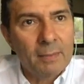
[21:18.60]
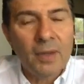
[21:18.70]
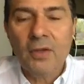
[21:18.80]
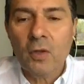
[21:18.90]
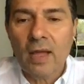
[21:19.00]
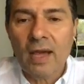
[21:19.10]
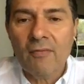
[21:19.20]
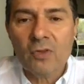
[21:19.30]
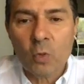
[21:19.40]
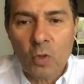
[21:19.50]
but you'll
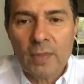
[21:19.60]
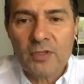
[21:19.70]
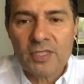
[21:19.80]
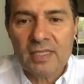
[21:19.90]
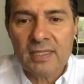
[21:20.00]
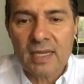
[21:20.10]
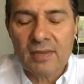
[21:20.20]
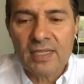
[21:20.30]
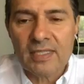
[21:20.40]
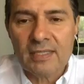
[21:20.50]
have 20%
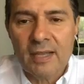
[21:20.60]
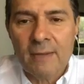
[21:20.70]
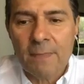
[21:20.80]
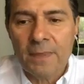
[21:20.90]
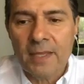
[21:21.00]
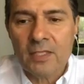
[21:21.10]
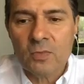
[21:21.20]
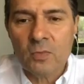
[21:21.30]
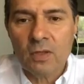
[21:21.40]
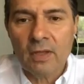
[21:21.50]
savings.
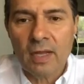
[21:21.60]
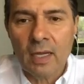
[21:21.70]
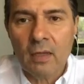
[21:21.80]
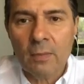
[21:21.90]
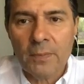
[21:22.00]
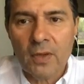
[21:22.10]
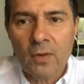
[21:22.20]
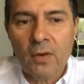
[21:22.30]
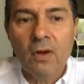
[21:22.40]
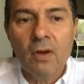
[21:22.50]
This will help
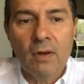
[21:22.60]
you